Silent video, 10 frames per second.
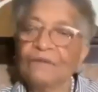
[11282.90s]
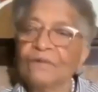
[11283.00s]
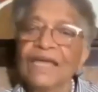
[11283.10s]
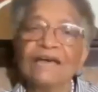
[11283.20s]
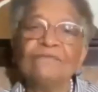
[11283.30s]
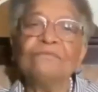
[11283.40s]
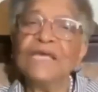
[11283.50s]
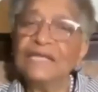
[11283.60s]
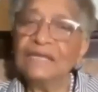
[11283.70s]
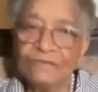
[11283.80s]
We have
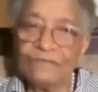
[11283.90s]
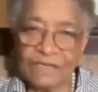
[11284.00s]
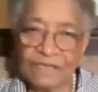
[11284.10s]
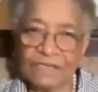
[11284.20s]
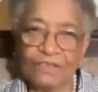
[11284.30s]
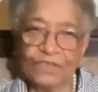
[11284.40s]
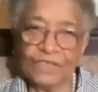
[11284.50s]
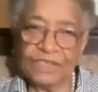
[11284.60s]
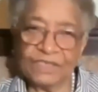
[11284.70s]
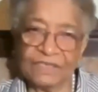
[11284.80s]
many of our
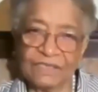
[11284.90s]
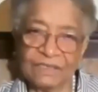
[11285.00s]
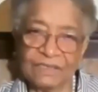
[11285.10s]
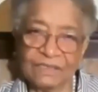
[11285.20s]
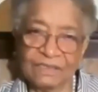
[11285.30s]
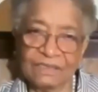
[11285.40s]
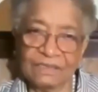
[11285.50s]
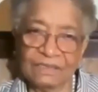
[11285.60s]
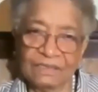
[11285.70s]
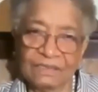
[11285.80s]
countries
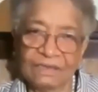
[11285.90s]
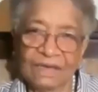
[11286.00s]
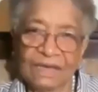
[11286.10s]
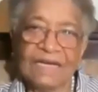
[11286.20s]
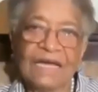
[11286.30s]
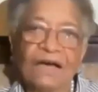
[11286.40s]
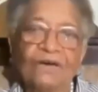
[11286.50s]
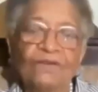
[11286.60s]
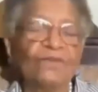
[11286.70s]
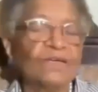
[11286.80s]
are
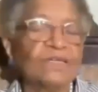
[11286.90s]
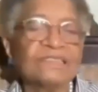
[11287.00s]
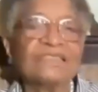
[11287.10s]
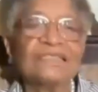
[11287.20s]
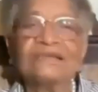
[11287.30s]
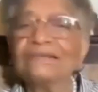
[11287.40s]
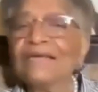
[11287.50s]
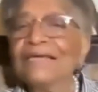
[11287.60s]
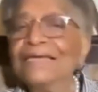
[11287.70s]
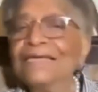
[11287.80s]
now considered
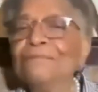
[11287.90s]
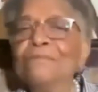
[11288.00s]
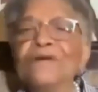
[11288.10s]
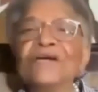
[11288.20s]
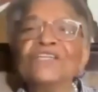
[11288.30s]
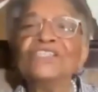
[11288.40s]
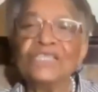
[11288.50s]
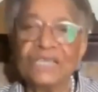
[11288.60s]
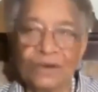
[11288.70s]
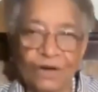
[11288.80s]

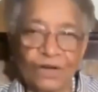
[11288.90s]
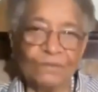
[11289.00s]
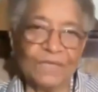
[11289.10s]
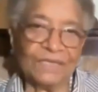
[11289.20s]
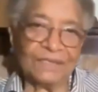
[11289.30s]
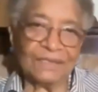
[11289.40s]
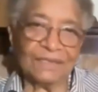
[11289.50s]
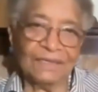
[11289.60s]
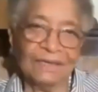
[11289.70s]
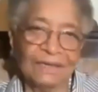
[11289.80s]
emerging economies,